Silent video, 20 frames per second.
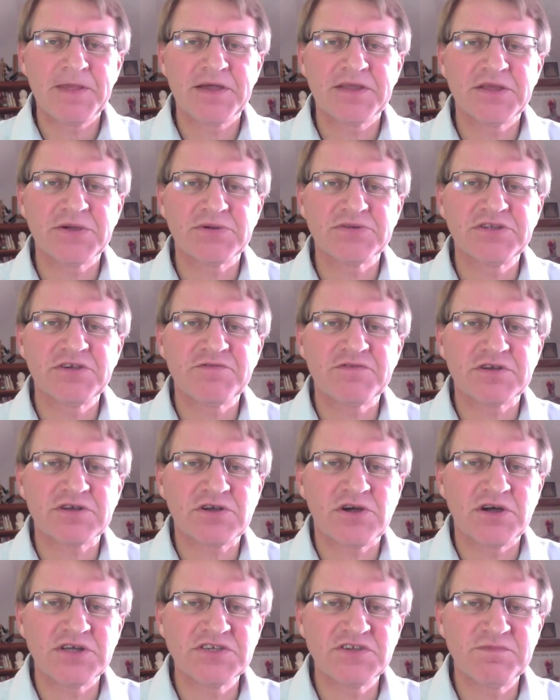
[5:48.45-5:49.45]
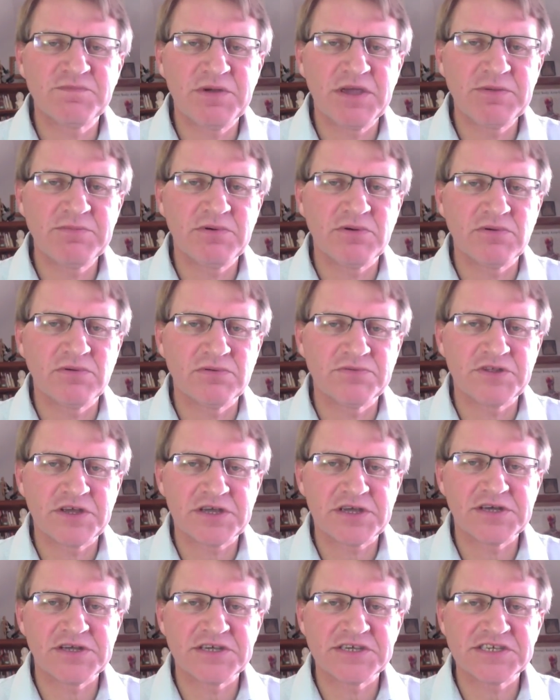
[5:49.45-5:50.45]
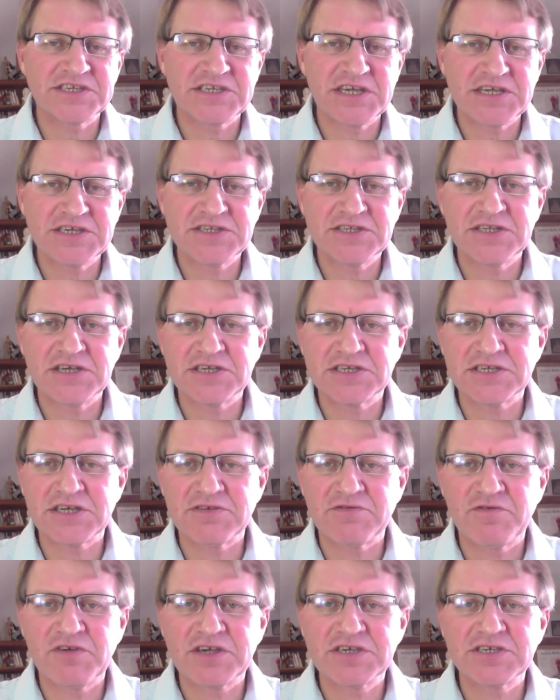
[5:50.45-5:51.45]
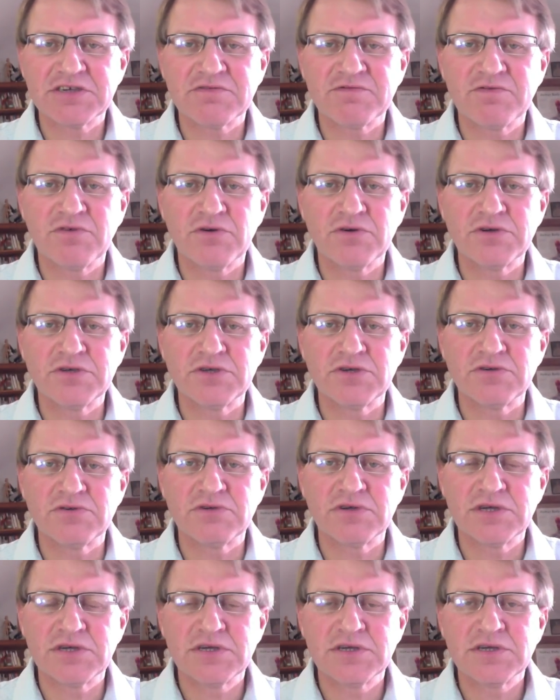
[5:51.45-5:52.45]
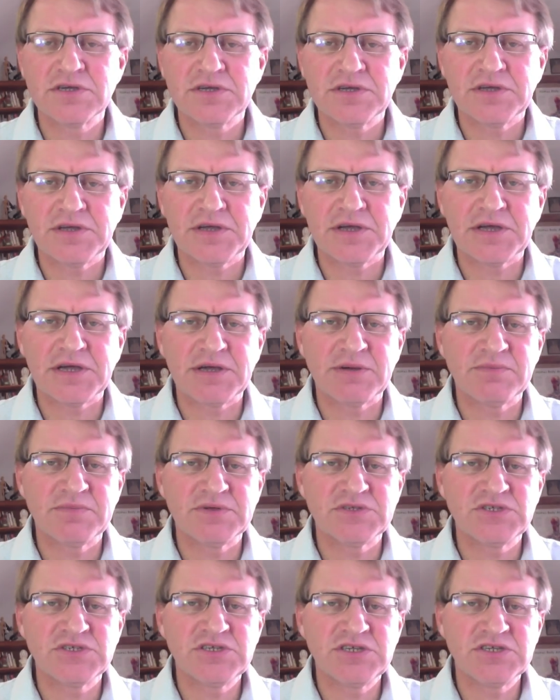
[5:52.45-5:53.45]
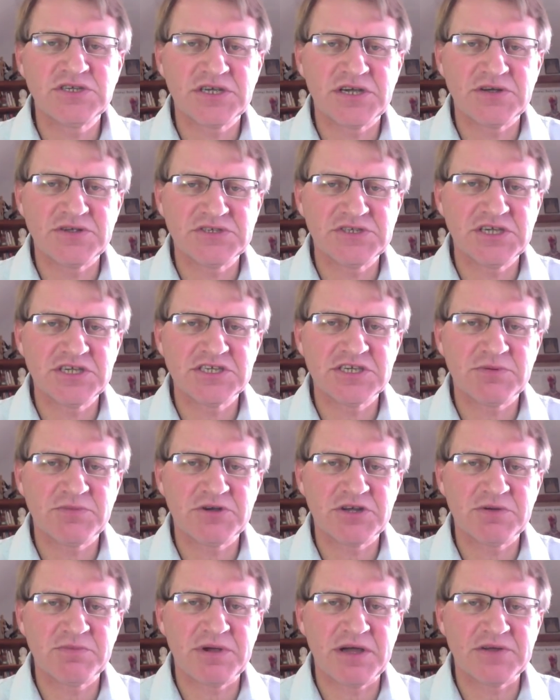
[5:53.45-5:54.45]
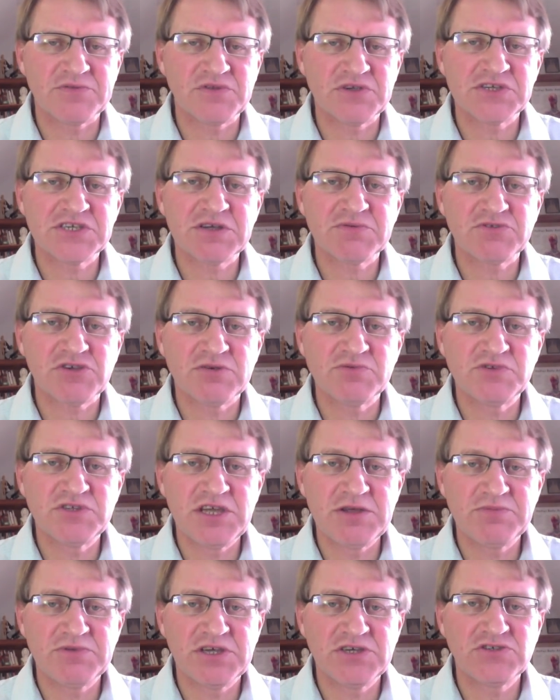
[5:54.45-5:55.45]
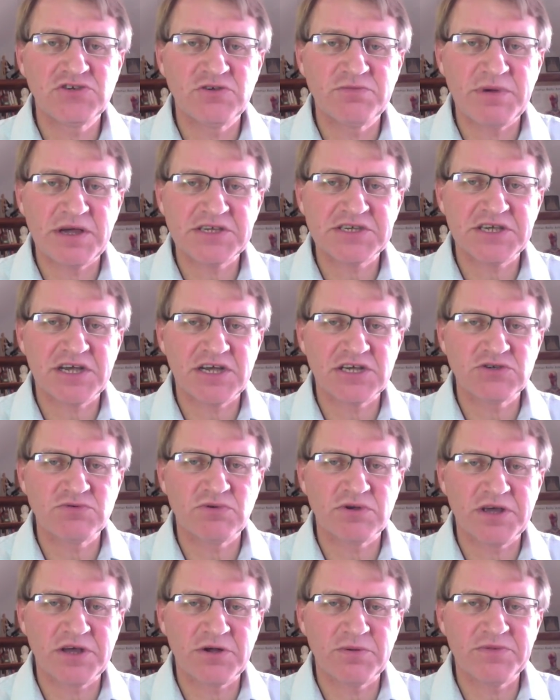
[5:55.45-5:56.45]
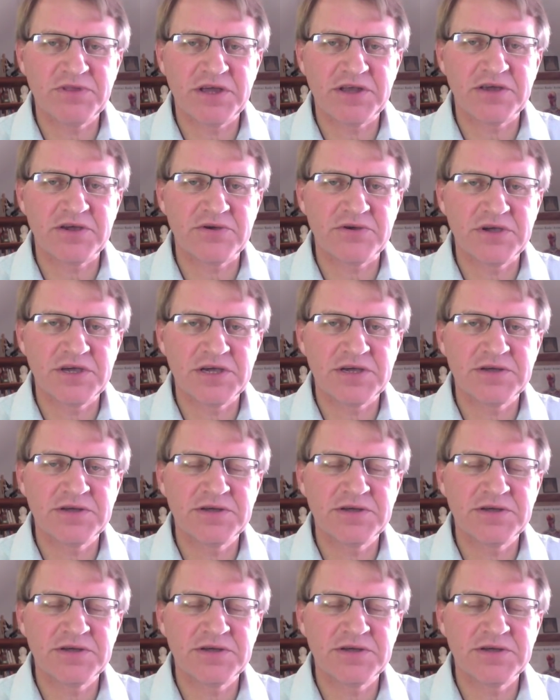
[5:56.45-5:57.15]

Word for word: There are different kinds of people that can assess this and fix it for you um, but you need to go and see somebody about this. Sometimes deep tissue massage will help that area.